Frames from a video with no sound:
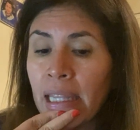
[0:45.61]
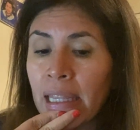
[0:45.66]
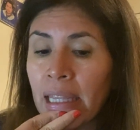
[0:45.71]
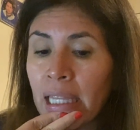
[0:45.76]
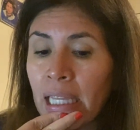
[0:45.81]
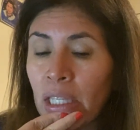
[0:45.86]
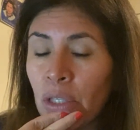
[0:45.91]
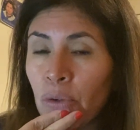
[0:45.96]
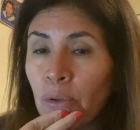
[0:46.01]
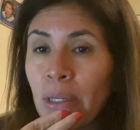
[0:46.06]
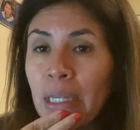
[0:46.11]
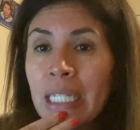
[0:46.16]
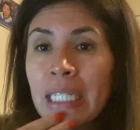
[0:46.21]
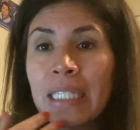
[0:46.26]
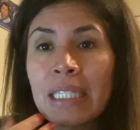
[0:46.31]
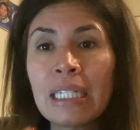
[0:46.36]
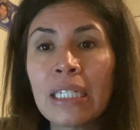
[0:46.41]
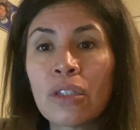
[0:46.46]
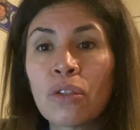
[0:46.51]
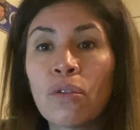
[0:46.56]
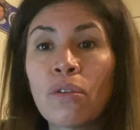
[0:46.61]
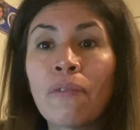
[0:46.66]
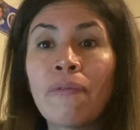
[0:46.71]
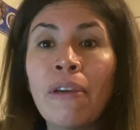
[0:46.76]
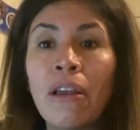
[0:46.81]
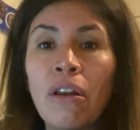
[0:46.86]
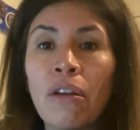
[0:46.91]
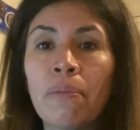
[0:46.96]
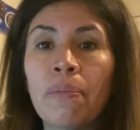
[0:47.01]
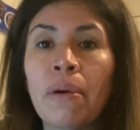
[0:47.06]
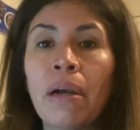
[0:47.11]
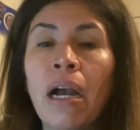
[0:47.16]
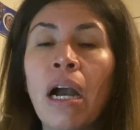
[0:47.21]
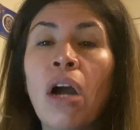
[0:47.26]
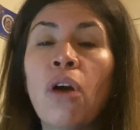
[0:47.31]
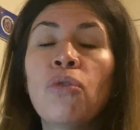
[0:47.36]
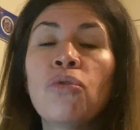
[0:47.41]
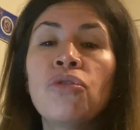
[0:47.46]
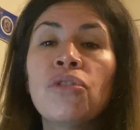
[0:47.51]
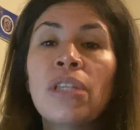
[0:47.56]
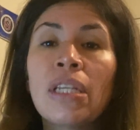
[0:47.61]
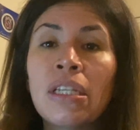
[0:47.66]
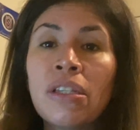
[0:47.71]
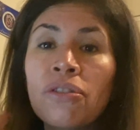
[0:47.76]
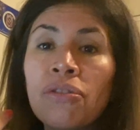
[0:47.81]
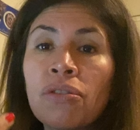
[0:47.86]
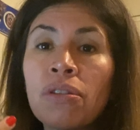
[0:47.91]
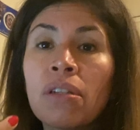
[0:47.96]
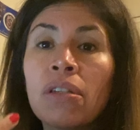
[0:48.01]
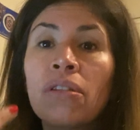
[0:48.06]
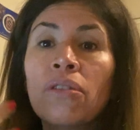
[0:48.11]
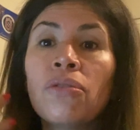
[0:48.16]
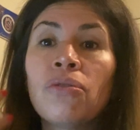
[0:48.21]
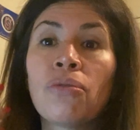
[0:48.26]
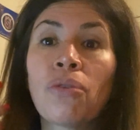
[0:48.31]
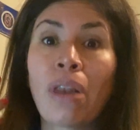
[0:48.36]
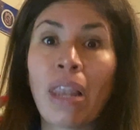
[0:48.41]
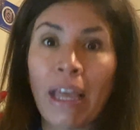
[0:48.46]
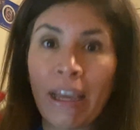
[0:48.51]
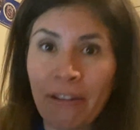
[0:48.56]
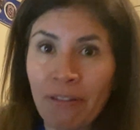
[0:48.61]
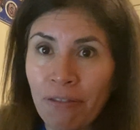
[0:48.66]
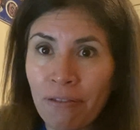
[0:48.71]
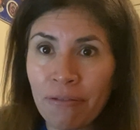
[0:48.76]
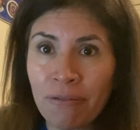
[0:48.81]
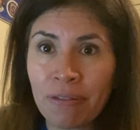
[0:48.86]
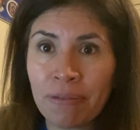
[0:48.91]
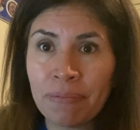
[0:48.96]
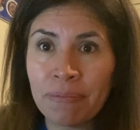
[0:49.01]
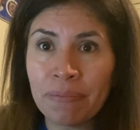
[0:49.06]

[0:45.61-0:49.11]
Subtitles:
that you can start to develop how change your life.